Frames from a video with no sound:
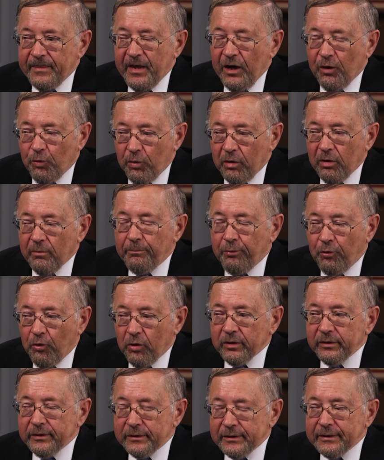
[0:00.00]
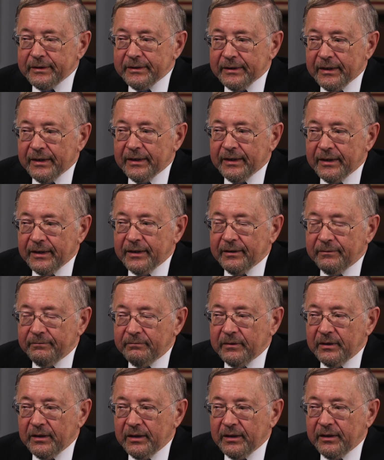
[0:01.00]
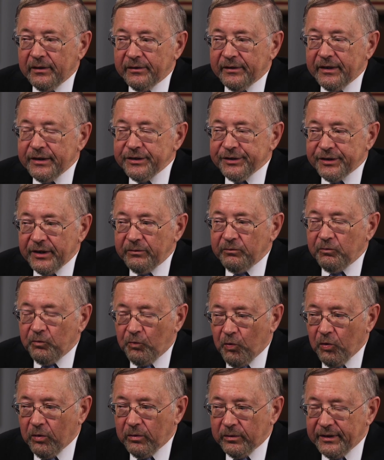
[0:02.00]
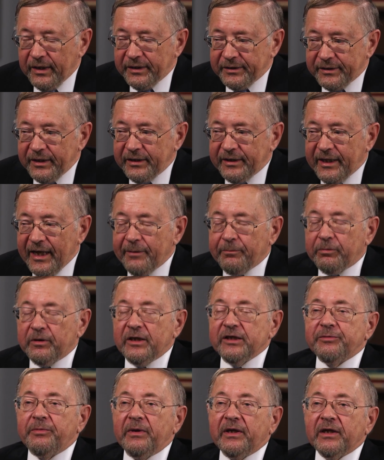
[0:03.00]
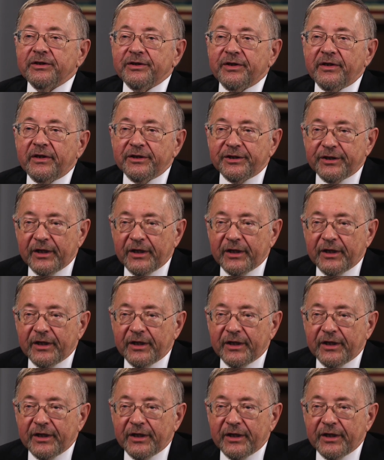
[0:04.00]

There were important things that did take place because of the